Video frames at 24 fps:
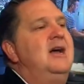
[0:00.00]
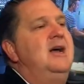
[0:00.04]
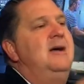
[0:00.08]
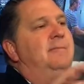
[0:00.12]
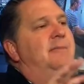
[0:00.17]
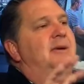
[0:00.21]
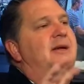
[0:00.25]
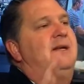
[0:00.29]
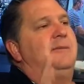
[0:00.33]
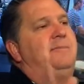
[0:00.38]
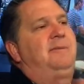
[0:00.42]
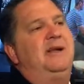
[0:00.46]

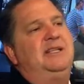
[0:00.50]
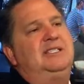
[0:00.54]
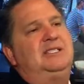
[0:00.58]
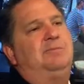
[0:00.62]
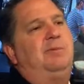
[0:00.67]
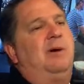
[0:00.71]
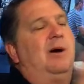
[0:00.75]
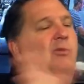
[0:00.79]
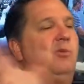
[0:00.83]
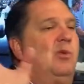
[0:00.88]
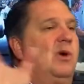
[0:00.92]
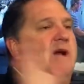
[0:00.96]
But it depends
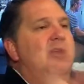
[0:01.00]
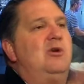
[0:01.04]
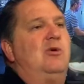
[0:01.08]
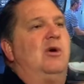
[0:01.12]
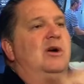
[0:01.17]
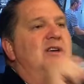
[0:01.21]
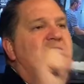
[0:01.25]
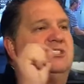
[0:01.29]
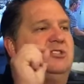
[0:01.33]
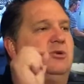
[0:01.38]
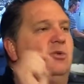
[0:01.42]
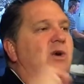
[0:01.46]
upon where you
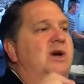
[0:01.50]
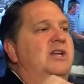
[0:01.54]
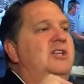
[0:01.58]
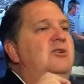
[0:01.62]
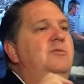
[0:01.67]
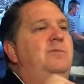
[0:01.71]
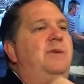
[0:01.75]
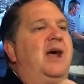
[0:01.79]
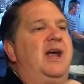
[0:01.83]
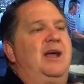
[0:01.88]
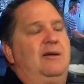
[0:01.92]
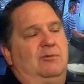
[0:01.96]
are as to what you
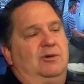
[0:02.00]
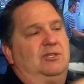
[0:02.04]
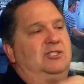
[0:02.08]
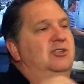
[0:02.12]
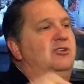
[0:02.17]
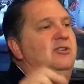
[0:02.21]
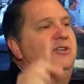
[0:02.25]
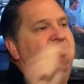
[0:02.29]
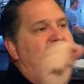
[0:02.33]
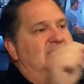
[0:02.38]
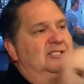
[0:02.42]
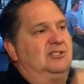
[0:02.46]
pay and what
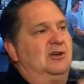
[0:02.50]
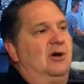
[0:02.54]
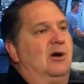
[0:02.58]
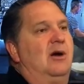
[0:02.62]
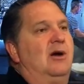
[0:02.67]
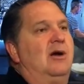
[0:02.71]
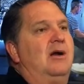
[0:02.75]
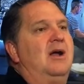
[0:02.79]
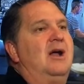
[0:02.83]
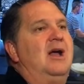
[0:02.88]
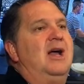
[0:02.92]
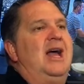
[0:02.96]
your needs
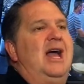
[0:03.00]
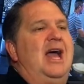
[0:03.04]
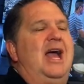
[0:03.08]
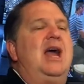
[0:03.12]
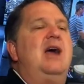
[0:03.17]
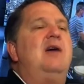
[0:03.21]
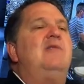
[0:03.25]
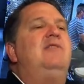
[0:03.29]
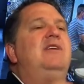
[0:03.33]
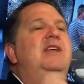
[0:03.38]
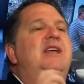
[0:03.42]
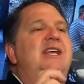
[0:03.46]
are.
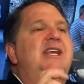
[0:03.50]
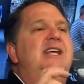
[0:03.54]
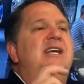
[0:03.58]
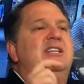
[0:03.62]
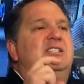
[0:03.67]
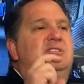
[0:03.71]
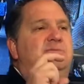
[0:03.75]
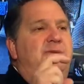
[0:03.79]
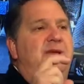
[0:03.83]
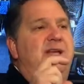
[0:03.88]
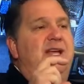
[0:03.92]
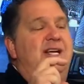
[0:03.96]
Every
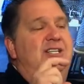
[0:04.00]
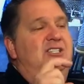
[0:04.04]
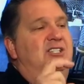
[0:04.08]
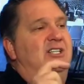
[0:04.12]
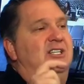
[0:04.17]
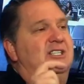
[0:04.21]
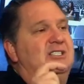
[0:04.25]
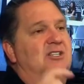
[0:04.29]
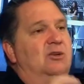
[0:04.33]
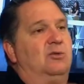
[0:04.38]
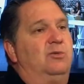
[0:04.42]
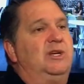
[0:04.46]
eXp agent
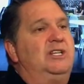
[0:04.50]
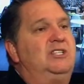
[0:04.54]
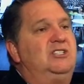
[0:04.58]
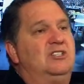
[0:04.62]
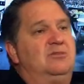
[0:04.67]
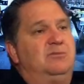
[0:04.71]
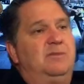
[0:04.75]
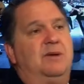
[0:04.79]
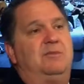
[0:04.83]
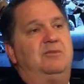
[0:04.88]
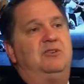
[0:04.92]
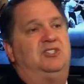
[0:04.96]
gets a
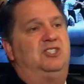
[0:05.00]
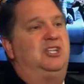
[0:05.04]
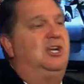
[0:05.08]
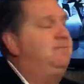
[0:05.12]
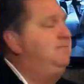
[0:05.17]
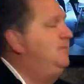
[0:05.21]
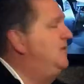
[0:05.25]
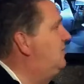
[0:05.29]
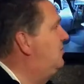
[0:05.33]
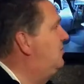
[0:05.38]
Regis membership. You